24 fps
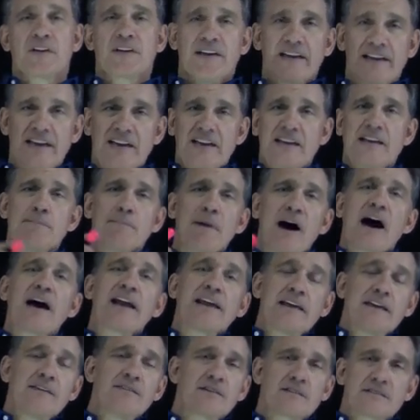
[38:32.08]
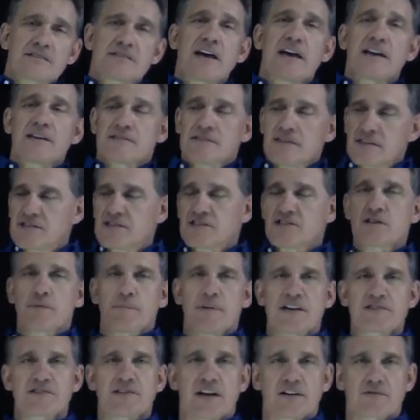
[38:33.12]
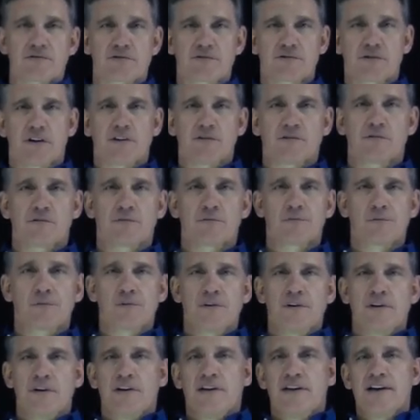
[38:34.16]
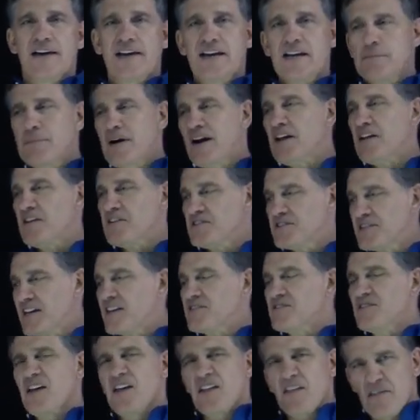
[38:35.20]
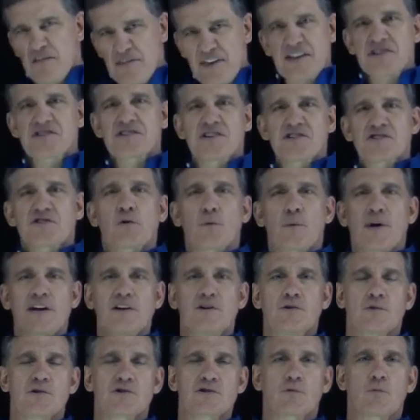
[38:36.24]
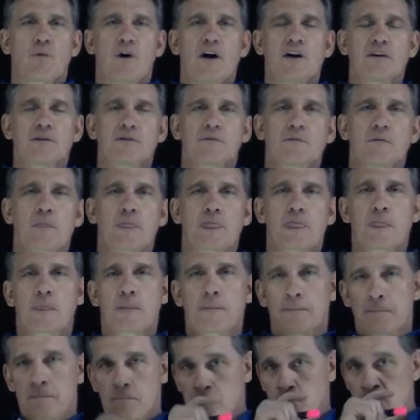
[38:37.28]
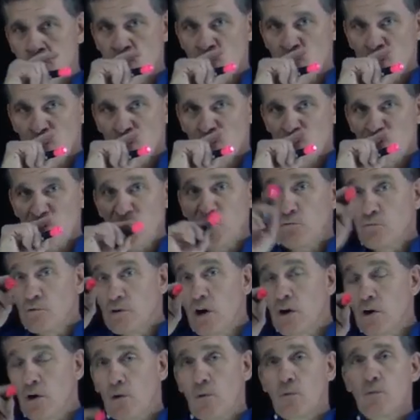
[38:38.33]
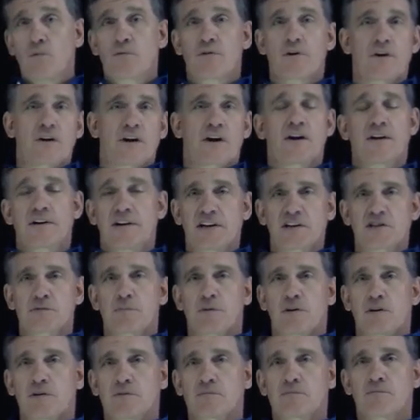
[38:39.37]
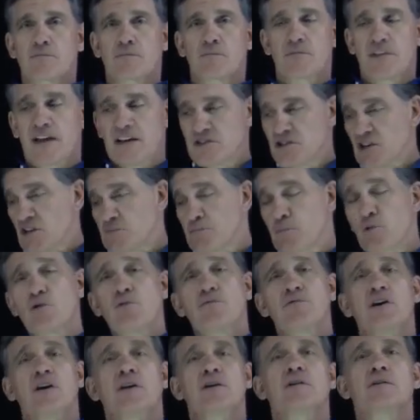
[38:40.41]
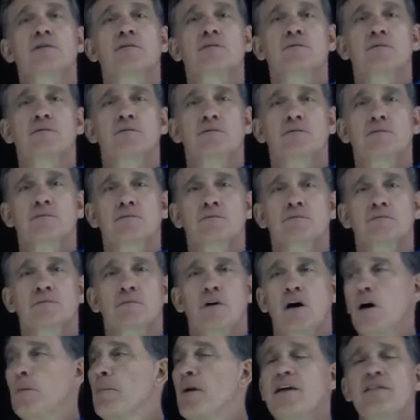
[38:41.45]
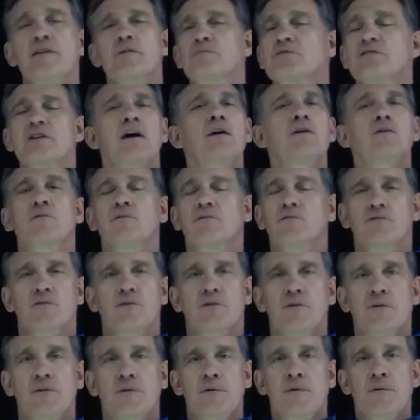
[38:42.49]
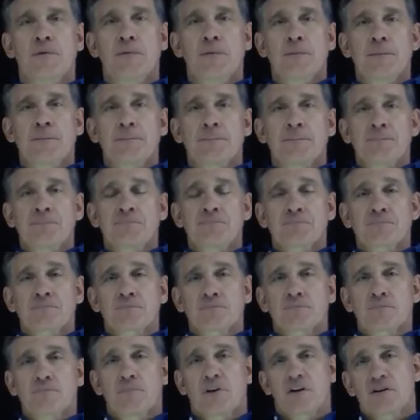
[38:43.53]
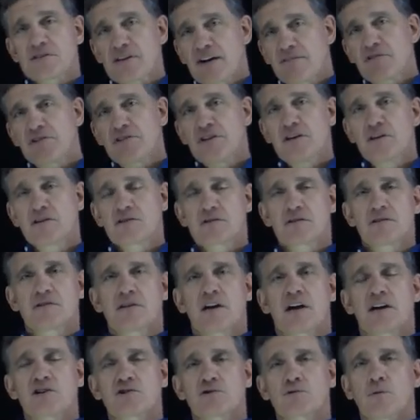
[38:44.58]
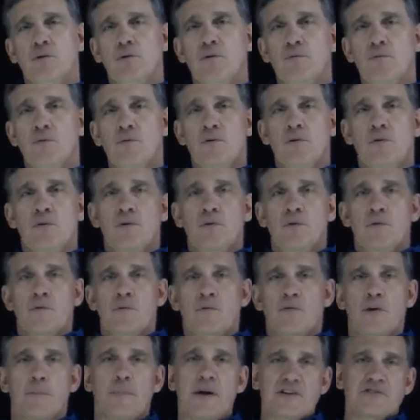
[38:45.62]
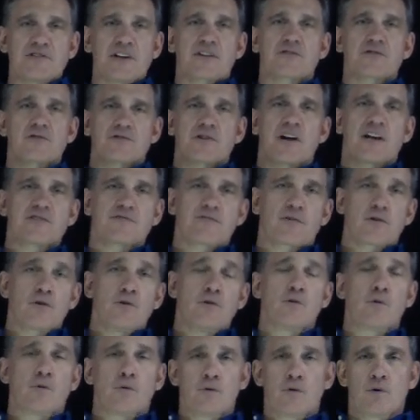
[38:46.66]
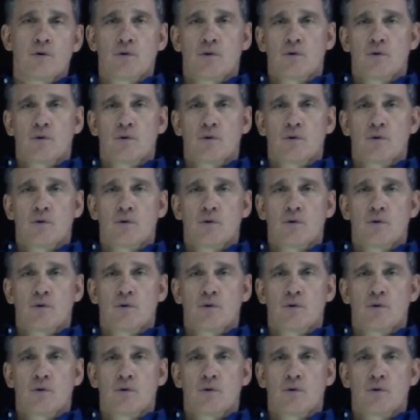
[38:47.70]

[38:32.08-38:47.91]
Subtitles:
Anybody that says this is the best exercise, anybody that says this is the way to do a squat, you know they're not an expert. They just proved it, all by themselves. Because everything is contextual. The best exercise for who?